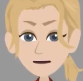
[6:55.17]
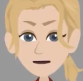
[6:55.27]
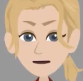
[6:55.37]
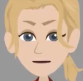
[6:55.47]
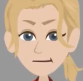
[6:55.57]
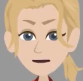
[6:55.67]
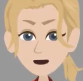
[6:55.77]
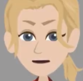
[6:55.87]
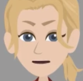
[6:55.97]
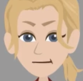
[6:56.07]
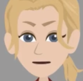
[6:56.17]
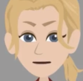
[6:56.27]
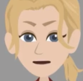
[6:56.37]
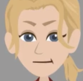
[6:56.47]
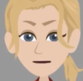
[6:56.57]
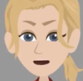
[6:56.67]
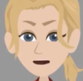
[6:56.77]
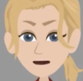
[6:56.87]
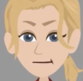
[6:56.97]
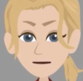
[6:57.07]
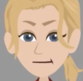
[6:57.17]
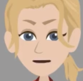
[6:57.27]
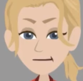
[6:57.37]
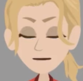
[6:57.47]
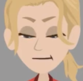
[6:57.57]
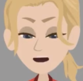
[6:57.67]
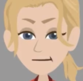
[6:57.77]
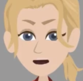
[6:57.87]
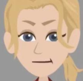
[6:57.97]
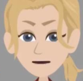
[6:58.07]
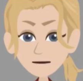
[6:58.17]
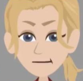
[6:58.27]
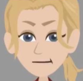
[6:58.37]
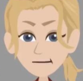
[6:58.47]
a rationale for why he needed to complete his essay